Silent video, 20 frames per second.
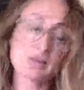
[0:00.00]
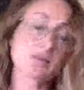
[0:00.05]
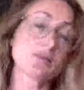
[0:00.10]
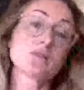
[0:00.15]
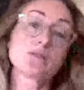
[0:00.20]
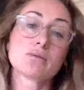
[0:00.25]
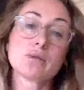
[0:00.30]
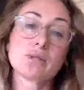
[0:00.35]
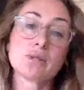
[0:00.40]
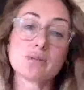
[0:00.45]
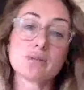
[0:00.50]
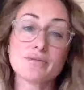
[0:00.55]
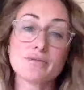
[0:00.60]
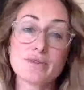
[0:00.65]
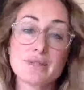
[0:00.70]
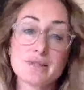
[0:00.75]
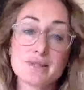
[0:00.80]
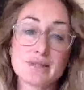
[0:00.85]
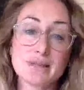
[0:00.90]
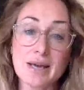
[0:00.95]
So it's really good
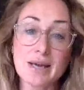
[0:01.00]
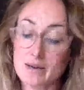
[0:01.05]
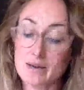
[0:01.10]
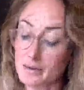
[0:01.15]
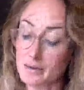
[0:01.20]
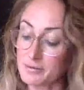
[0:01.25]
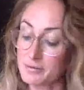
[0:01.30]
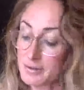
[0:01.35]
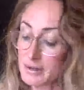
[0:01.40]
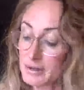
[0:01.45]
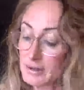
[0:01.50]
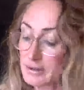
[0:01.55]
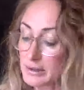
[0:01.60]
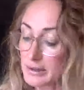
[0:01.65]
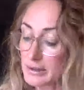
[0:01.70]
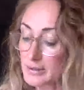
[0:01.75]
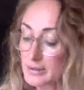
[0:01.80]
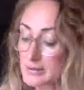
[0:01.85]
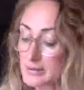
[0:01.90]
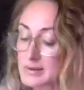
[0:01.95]
for stagnant
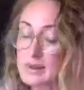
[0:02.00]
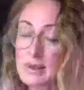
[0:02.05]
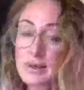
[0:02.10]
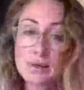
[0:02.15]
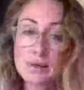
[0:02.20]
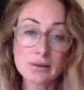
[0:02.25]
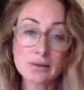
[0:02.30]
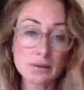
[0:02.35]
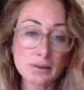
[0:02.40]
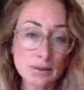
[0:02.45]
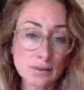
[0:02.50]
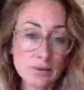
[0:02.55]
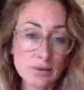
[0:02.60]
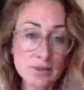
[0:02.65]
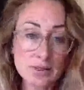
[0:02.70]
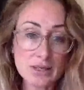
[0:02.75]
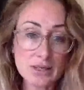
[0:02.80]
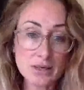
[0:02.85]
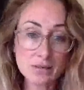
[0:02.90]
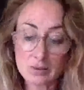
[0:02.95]
feelings,
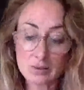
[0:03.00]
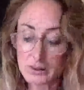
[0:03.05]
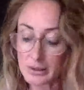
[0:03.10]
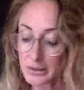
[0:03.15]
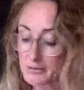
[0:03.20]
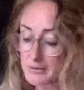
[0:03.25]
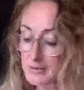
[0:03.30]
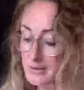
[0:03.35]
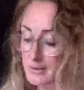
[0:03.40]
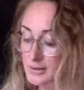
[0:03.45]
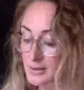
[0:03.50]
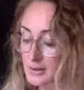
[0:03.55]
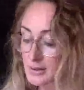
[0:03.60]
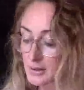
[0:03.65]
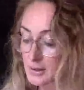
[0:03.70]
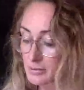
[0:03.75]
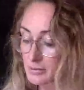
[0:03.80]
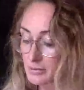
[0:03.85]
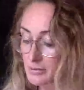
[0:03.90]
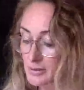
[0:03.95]
limiting belief
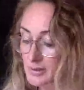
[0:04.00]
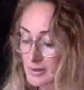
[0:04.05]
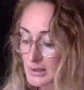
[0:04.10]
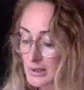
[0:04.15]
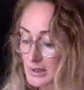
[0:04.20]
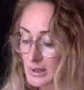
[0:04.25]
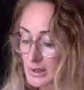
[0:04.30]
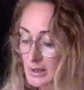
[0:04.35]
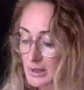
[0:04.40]
systems,